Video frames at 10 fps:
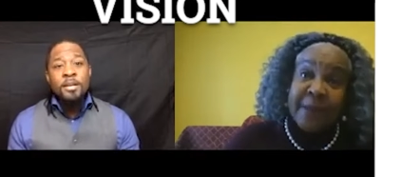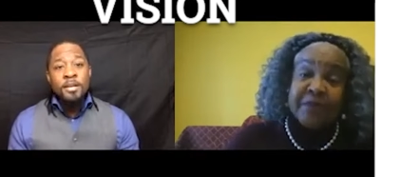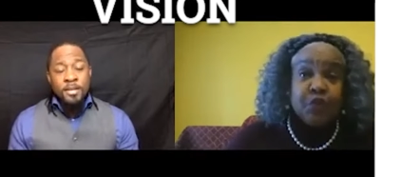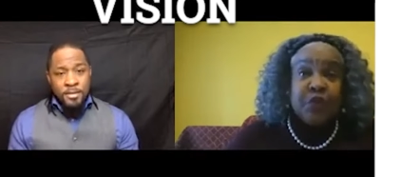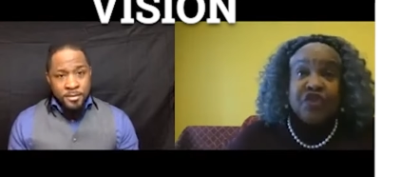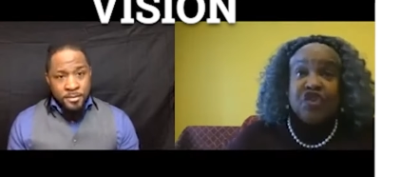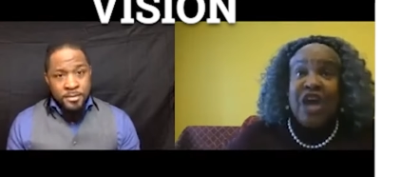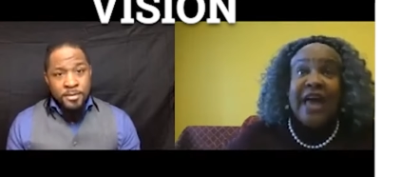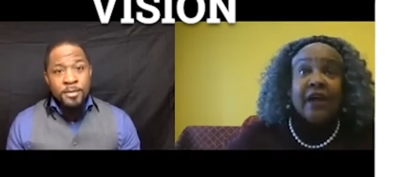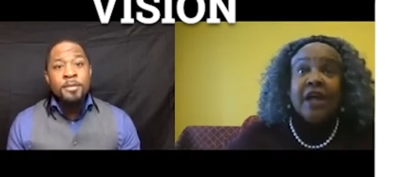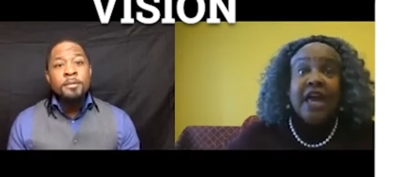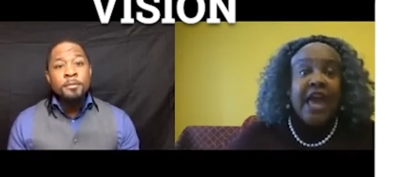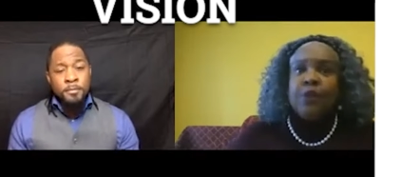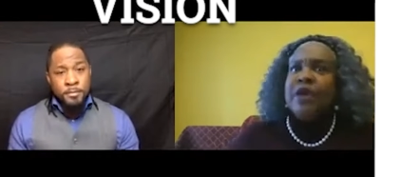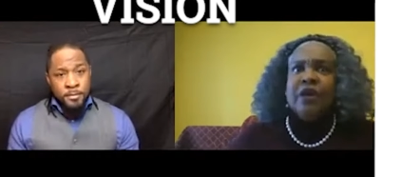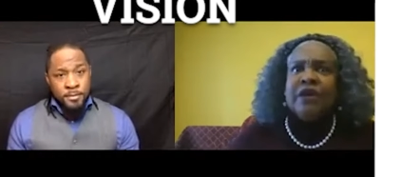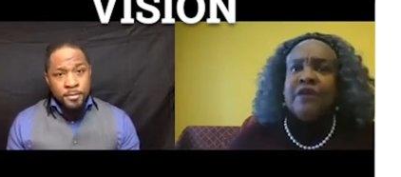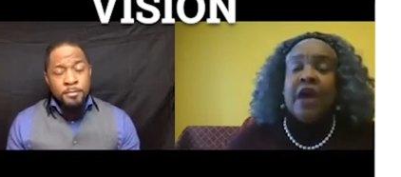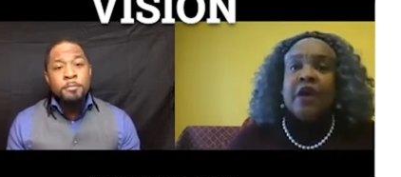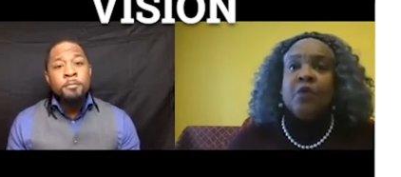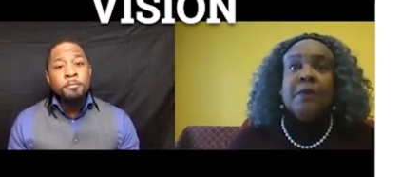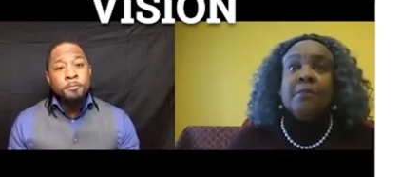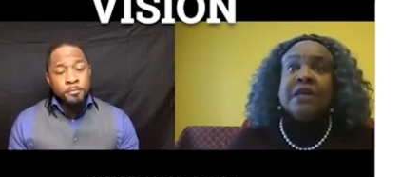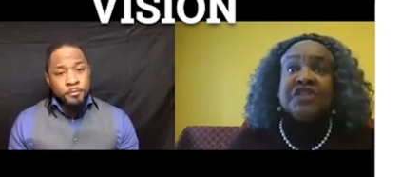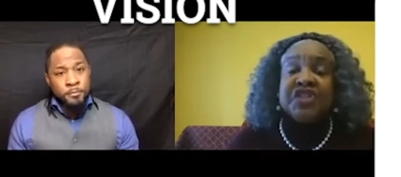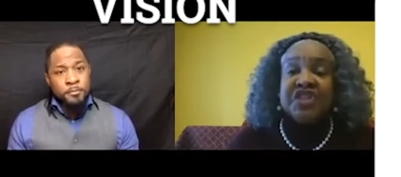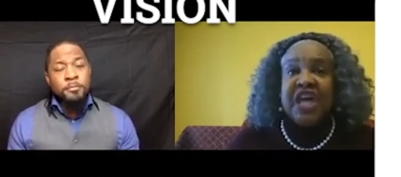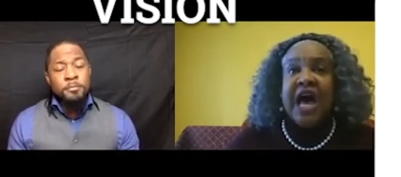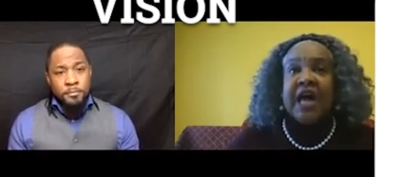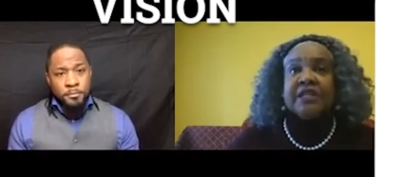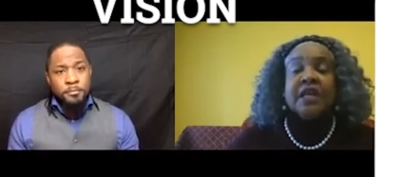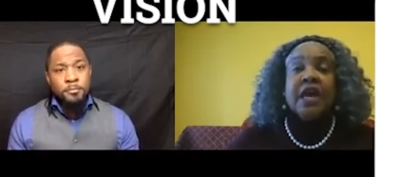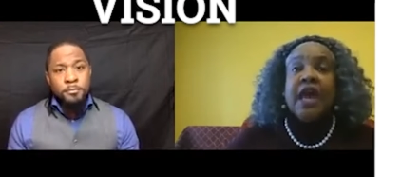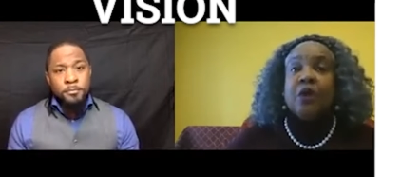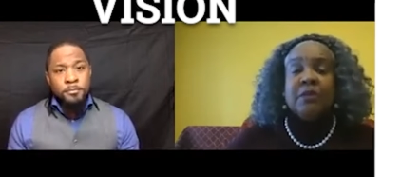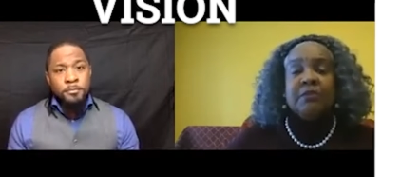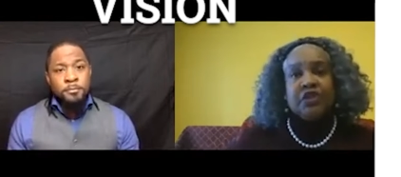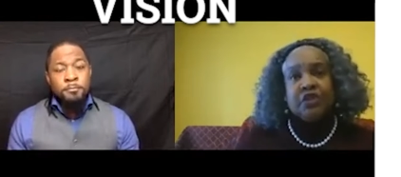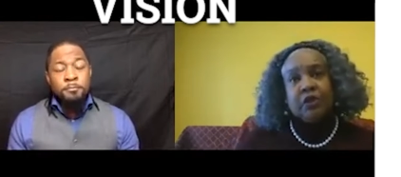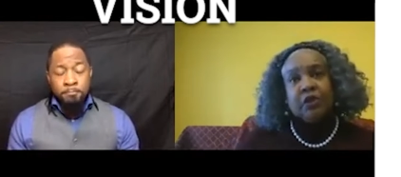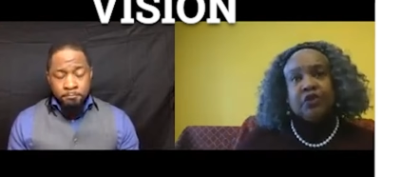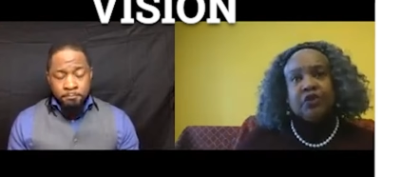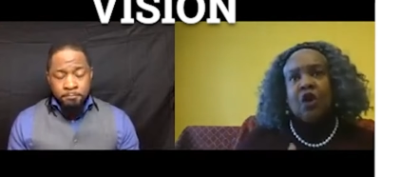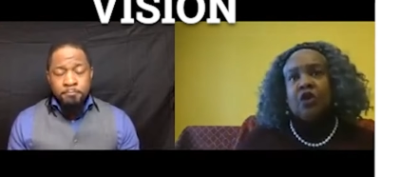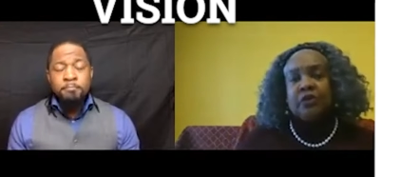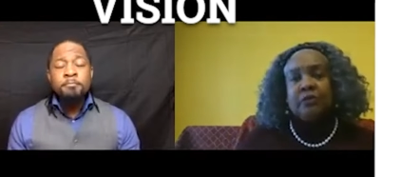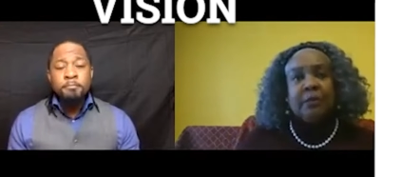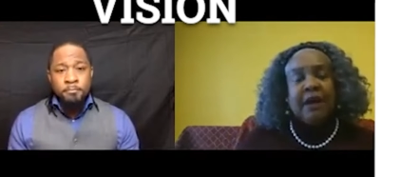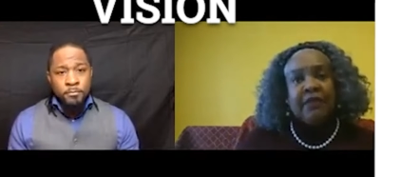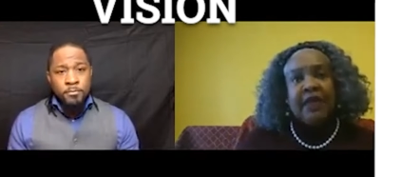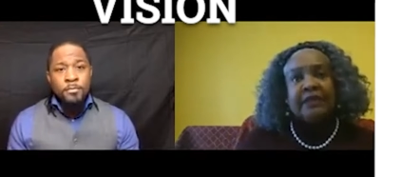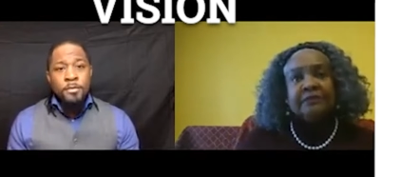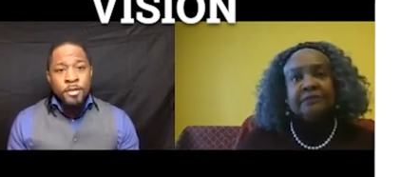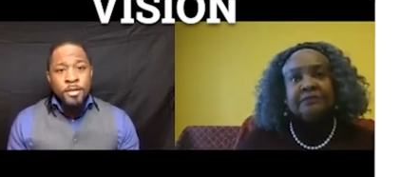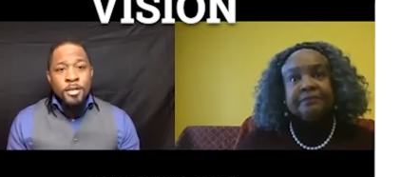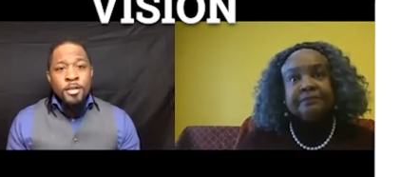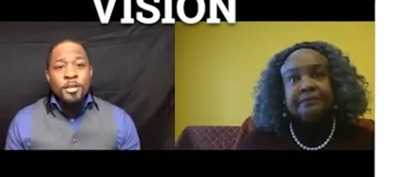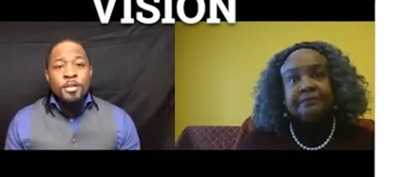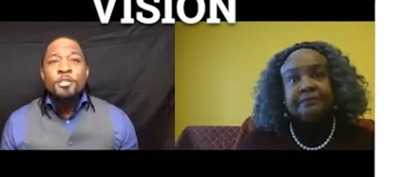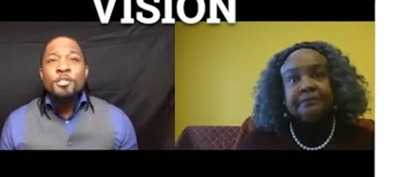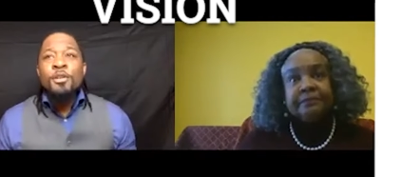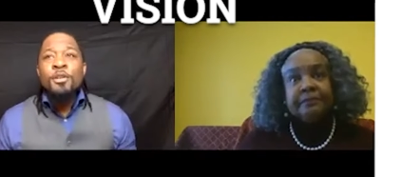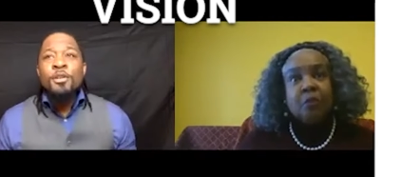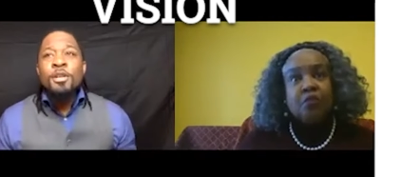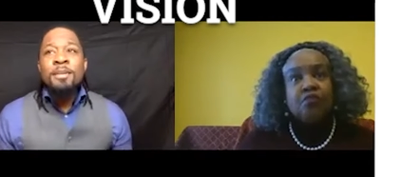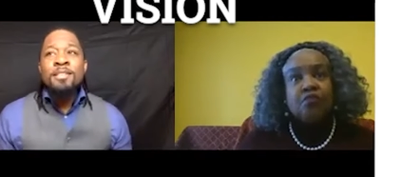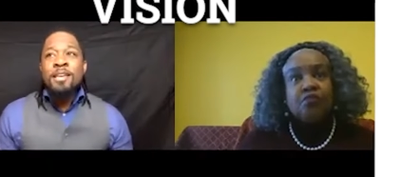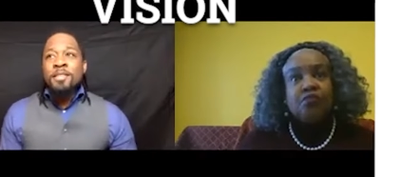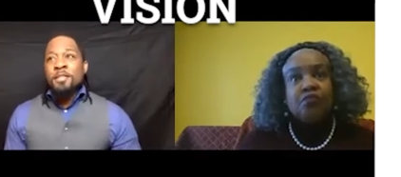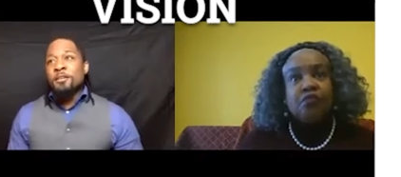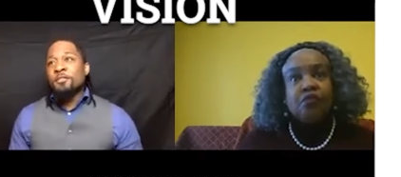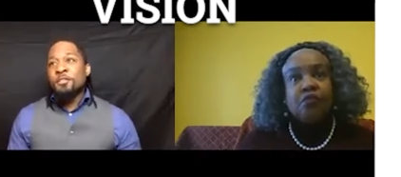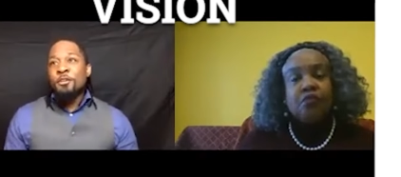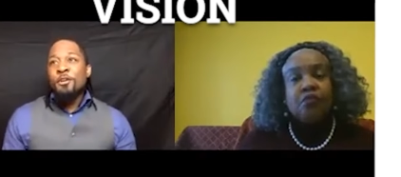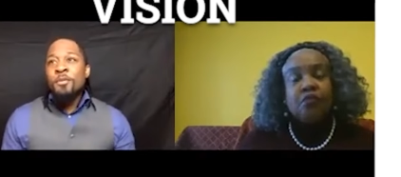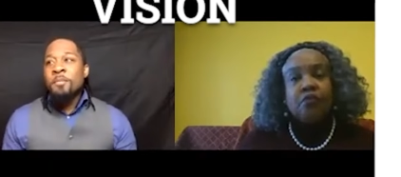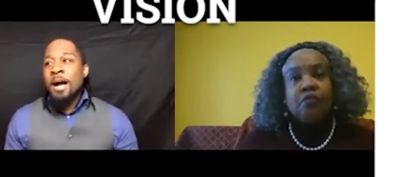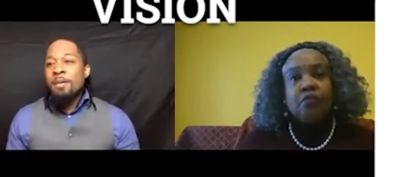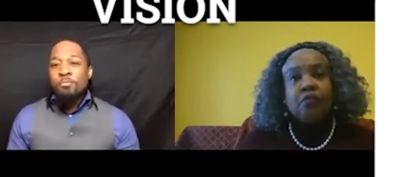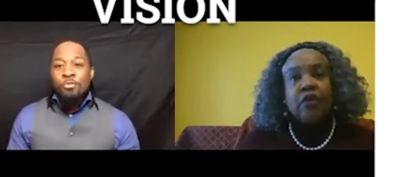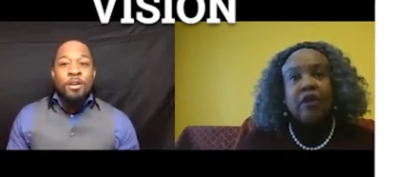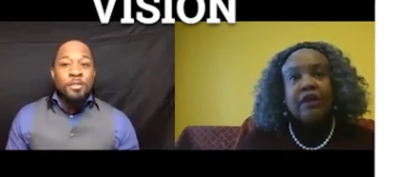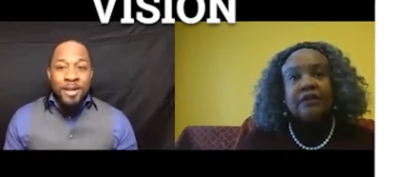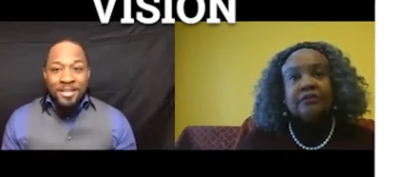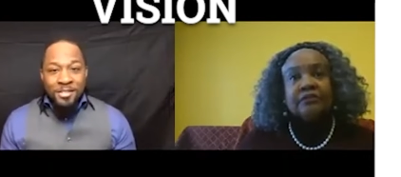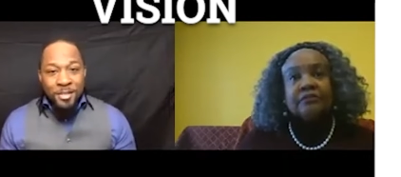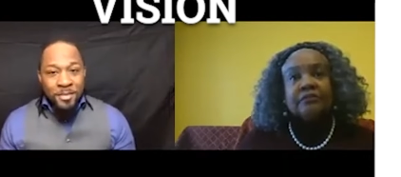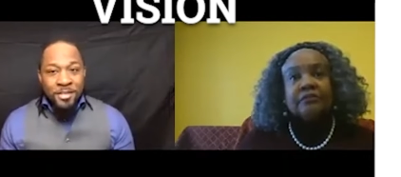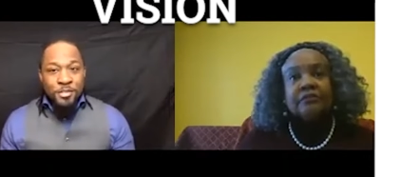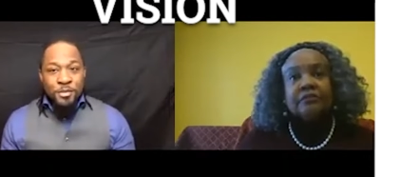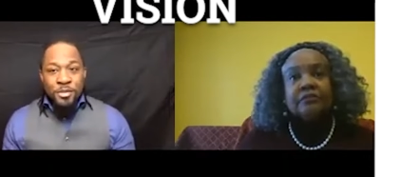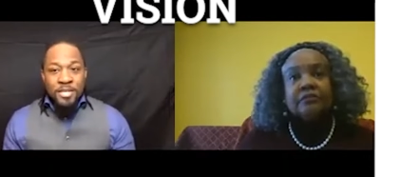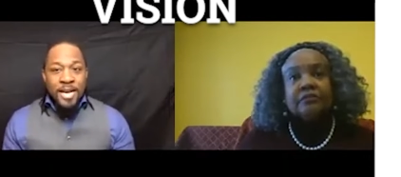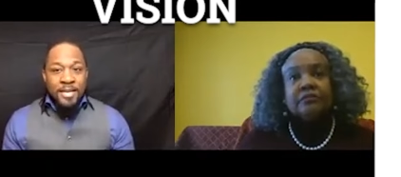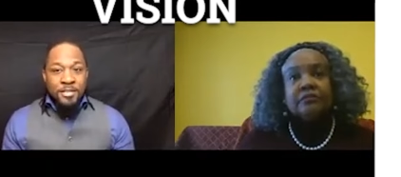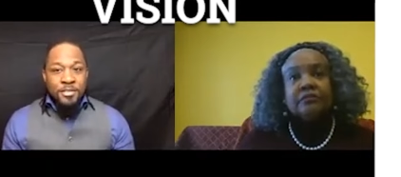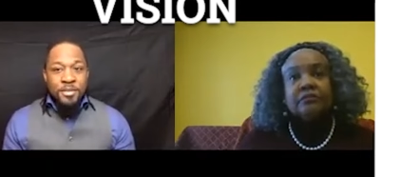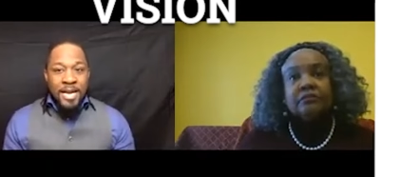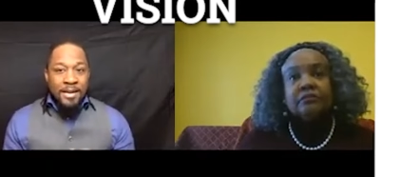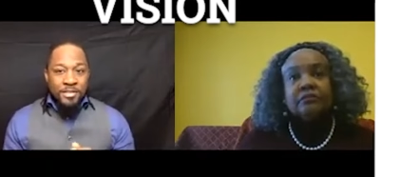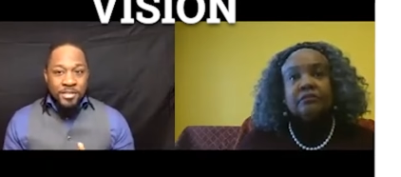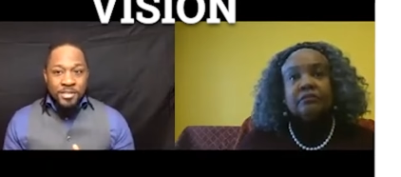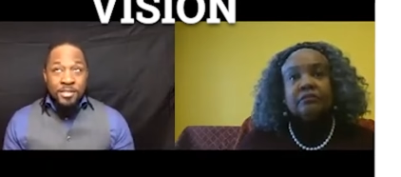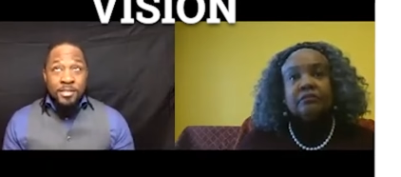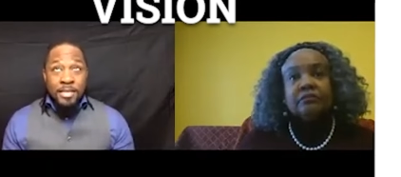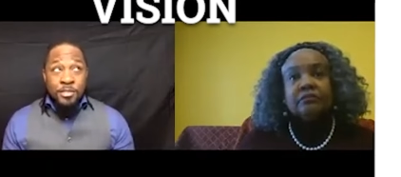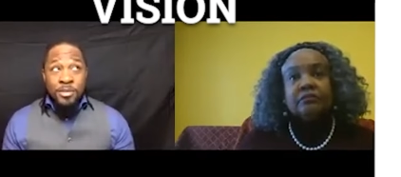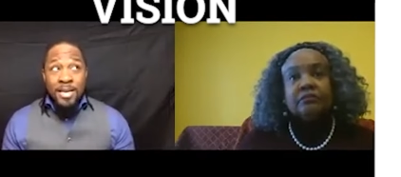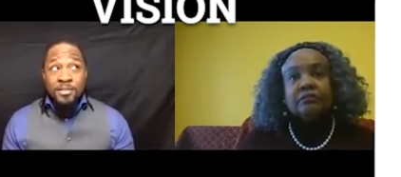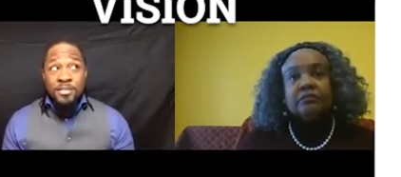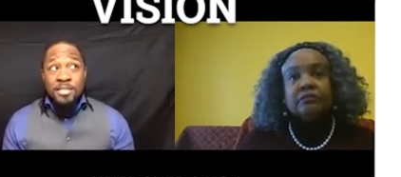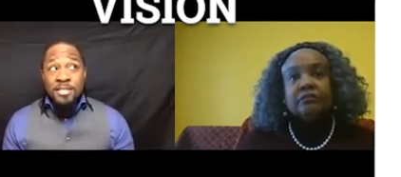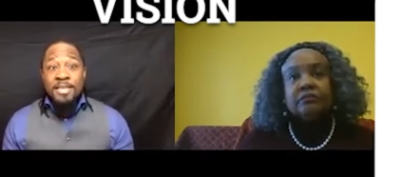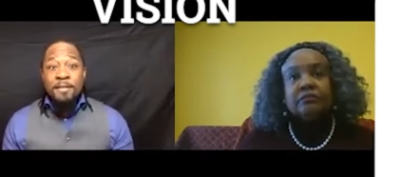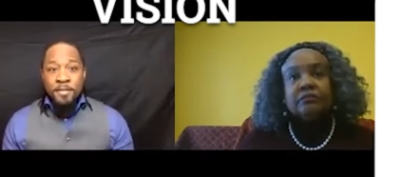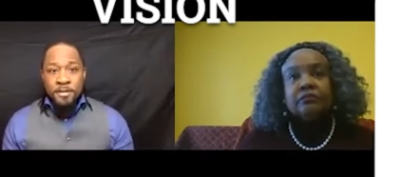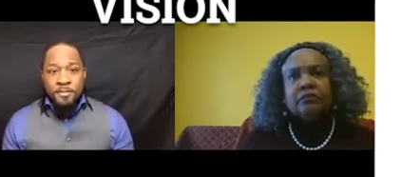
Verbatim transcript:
Speaker 1: what happens with the child. And we don't even, and we miss the signs and we miss the clues. Talk to me about that.
Speaker 2: So let me say this. So my brother actually committed suicide in 2000, in 2007.